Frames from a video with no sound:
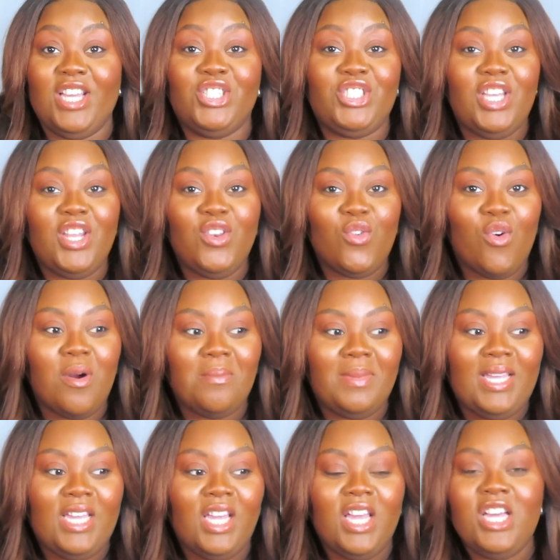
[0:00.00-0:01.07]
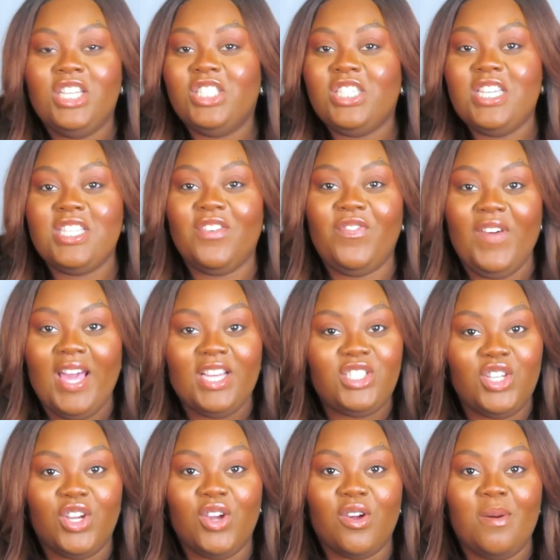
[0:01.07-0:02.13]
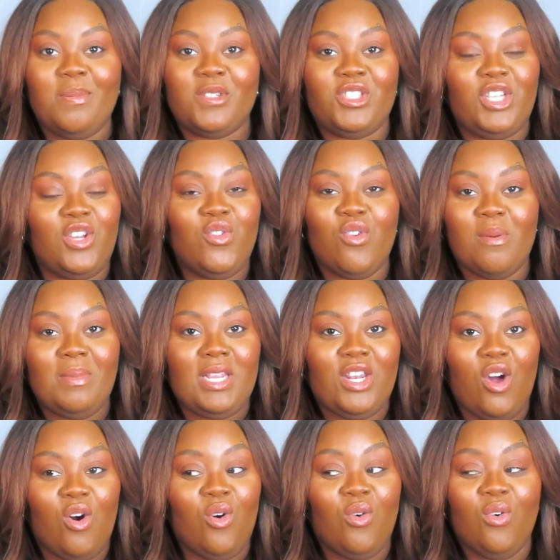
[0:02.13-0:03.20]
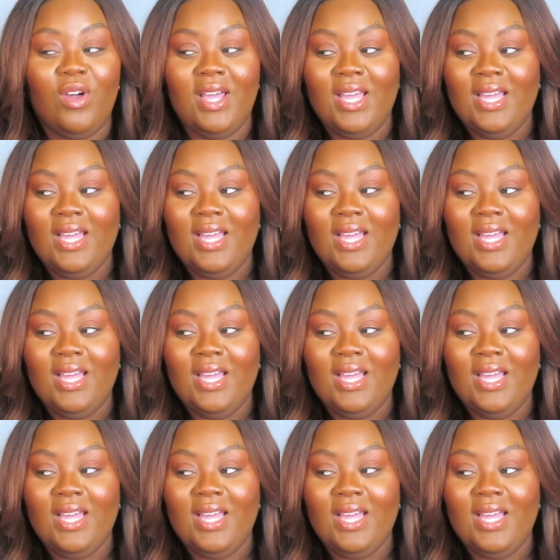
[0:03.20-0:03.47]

And she's a fashion girl, but she normally don't,